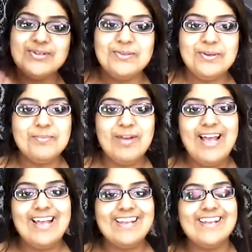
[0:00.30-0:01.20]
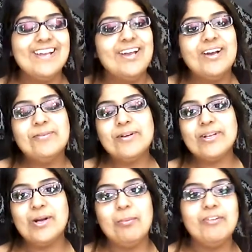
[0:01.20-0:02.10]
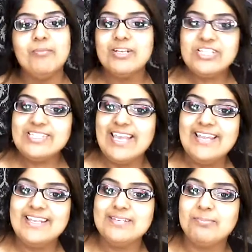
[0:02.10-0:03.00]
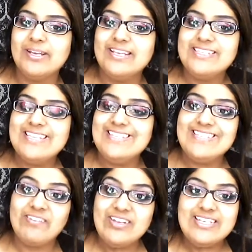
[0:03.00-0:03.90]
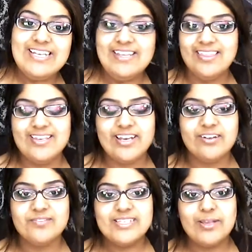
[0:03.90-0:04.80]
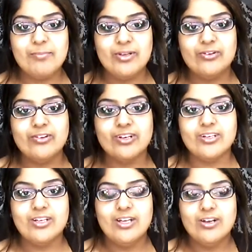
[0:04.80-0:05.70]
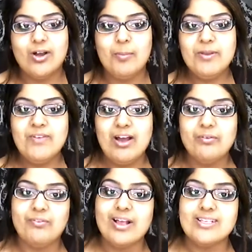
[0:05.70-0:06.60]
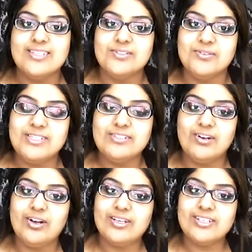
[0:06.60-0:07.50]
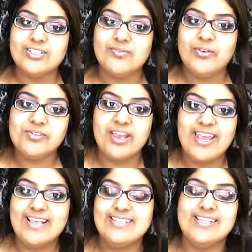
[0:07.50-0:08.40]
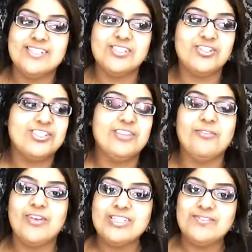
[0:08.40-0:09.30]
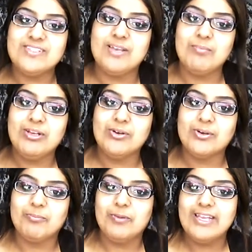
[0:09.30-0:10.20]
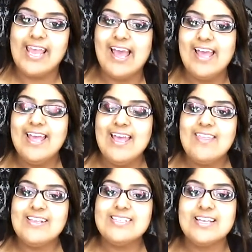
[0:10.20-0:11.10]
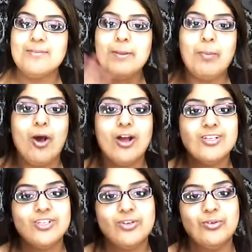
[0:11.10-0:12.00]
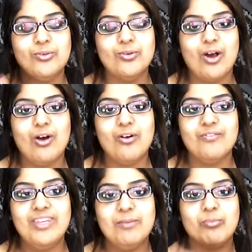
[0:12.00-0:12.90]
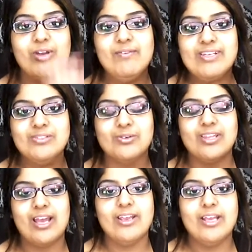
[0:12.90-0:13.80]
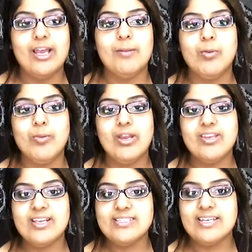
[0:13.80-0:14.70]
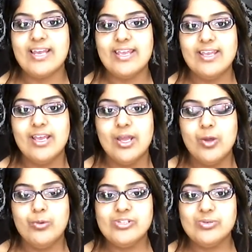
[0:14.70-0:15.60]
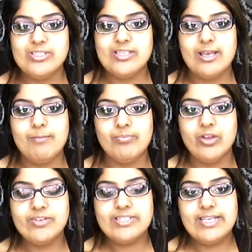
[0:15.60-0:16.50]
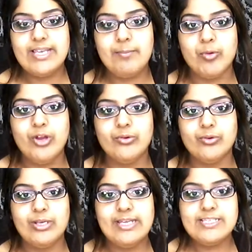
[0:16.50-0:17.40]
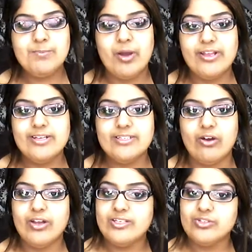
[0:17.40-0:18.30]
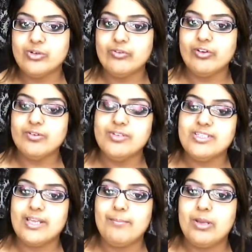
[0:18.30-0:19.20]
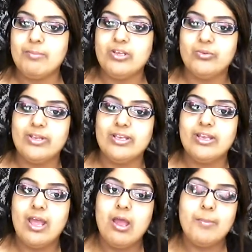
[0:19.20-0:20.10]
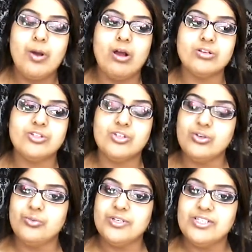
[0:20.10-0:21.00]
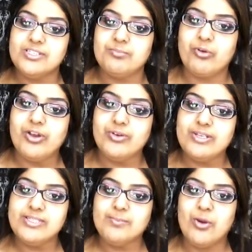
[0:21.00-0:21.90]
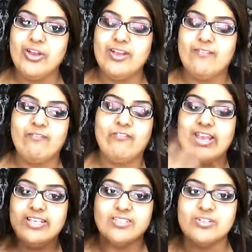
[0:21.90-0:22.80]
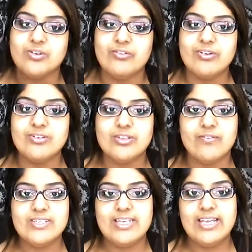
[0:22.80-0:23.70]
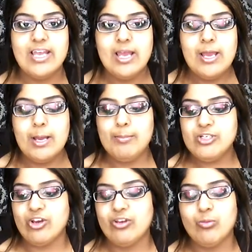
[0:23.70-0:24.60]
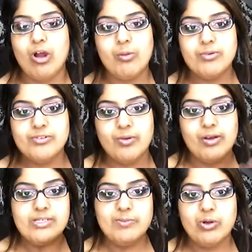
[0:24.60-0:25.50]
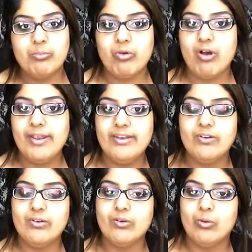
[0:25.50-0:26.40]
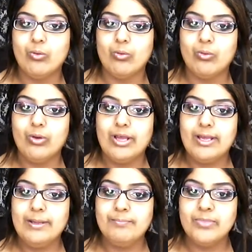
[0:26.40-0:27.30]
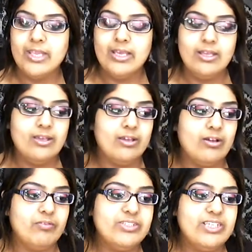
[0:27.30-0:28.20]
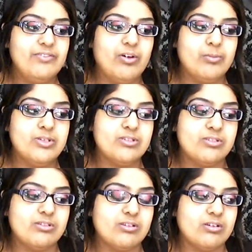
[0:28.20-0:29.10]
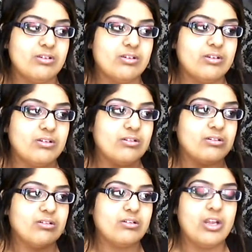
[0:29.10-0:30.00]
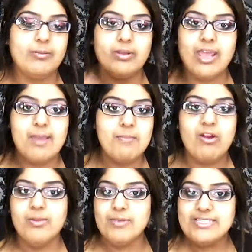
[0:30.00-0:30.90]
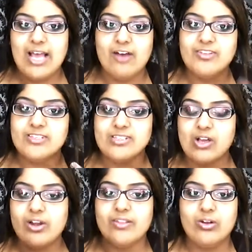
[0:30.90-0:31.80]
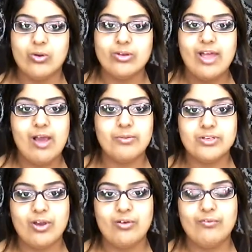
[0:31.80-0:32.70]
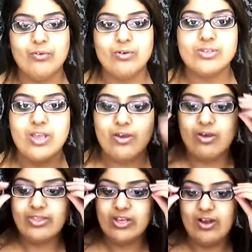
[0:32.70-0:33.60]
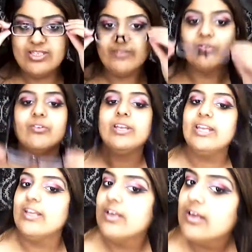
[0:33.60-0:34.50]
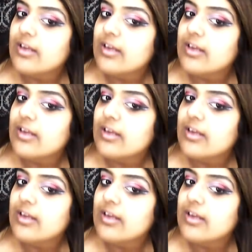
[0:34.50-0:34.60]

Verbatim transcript: girls, welcome back. Oh my god, I can't believe I'm actually saying this, but it's the 17th day of December look. Can't believe how fast it's already gone. It just feels like yesterday since I just did the 1st of December look. But yeah, this is going to be part two of the previous look that I um, uploaded yesterday, which was um, obviously a bridal inspired eye tutorial. So today I'm going to be doing part two, which is a bridal inspired face tutorial. So obviously I'm going to show you what I would do on a typical bride or um, obviously if I was going to be getting married myself, this is kind of the look that I would go for. So the eyes I've already